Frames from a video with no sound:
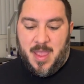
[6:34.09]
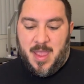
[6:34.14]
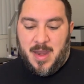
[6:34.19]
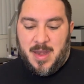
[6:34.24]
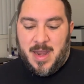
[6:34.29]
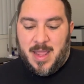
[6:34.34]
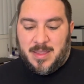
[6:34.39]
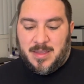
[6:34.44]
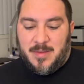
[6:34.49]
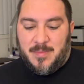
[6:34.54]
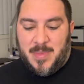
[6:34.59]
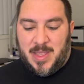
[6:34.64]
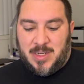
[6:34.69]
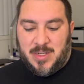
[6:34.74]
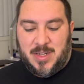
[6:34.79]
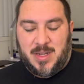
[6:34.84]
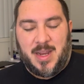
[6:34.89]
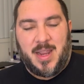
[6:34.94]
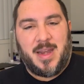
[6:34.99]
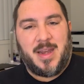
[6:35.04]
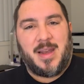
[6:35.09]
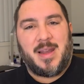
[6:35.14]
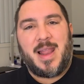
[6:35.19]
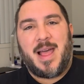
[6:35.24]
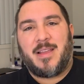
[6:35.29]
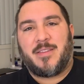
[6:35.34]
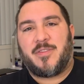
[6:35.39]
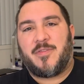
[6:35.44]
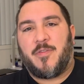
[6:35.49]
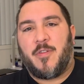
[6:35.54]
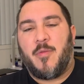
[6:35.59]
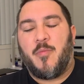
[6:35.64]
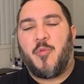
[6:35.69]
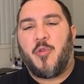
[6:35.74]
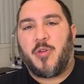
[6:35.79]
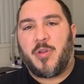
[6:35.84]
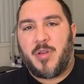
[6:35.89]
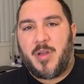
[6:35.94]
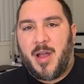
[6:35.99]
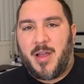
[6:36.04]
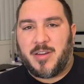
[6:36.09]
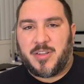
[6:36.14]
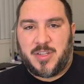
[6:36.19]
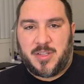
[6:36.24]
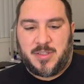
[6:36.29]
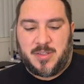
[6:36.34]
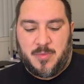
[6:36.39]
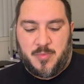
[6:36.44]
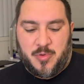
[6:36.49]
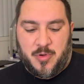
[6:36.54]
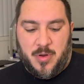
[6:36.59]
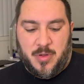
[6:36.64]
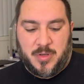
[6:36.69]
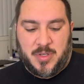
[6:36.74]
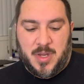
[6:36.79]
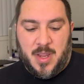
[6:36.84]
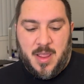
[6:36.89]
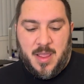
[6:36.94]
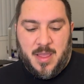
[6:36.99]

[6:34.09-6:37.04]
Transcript: Not to mention it allows for a more cautious approach